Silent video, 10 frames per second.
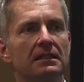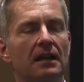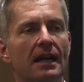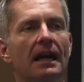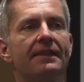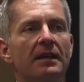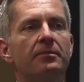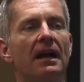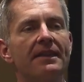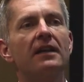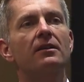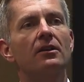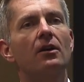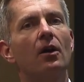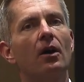I, I, think, I think,
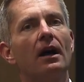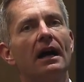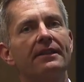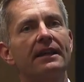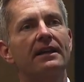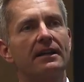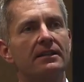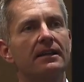I think